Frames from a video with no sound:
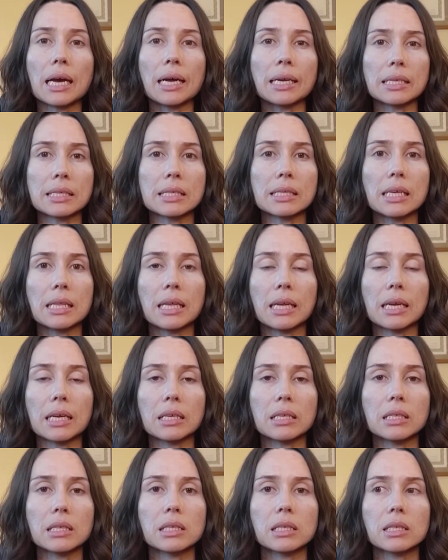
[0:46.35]
kind of see that
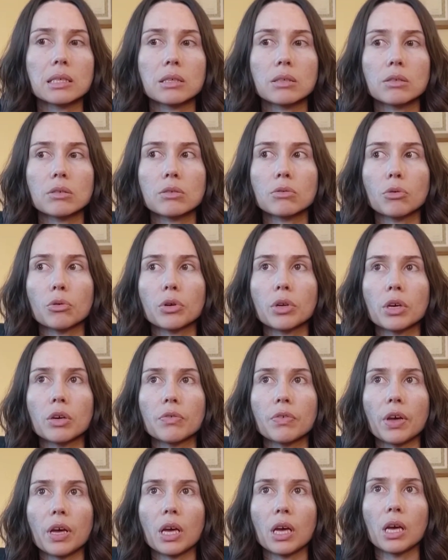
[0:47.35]
it's sort
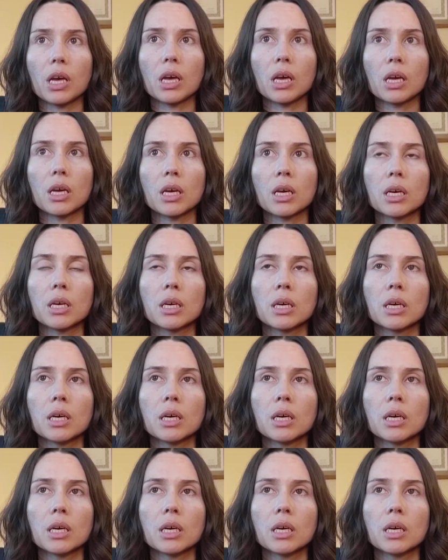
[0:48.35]
of a